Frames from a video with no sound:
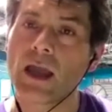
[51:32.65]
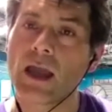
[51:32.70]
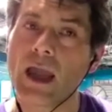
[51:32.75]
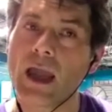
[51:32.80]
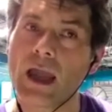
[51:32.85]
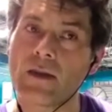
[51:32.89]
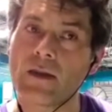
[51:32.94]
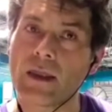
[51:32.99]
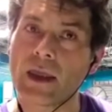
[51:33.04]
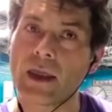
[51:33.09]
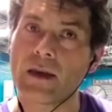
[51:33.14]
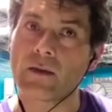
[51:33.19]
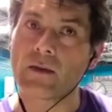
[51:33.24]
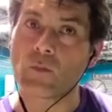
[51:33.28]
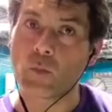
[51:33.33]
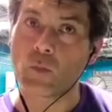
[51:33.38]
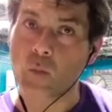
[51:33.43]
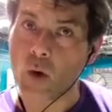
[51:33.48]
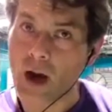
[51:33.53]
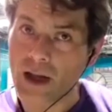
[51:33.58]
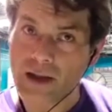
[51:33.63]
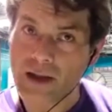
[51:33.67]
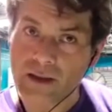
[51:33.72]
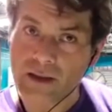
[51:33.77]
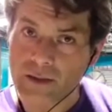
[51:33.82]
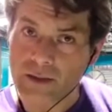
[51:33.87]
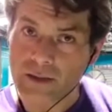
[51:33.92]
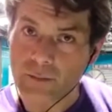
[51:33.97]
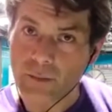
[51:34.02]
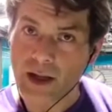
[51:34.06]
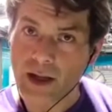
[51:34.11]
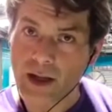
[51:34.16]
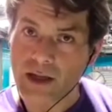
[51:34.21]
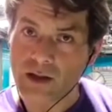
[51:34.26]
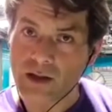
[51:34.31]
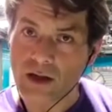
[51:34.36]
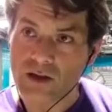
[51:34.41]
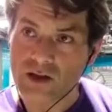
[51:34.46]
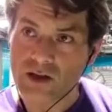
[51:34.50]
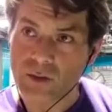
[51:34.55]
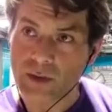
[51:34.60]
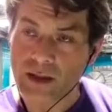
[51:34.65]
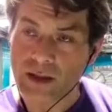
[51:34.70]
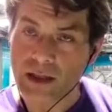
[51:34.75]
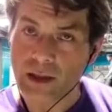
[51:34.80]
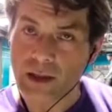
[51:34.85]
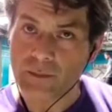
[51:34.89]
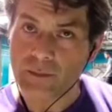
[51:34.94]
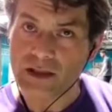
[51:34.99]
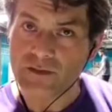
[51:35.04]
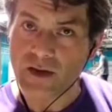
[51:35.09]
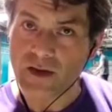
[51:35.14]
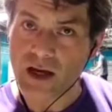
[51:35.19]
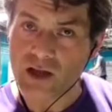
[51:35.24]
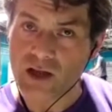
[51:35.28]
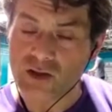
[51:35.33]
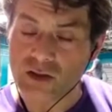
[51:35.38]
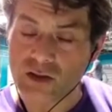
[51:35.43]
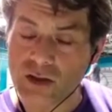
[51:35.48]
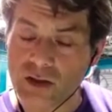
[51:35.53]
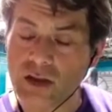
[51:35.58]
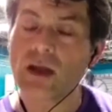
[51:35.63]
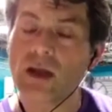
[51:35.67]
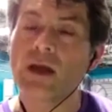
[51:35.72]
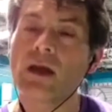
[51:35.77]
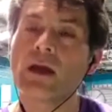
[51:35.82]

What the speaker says: And then why did the mitochondria become dysfunctional?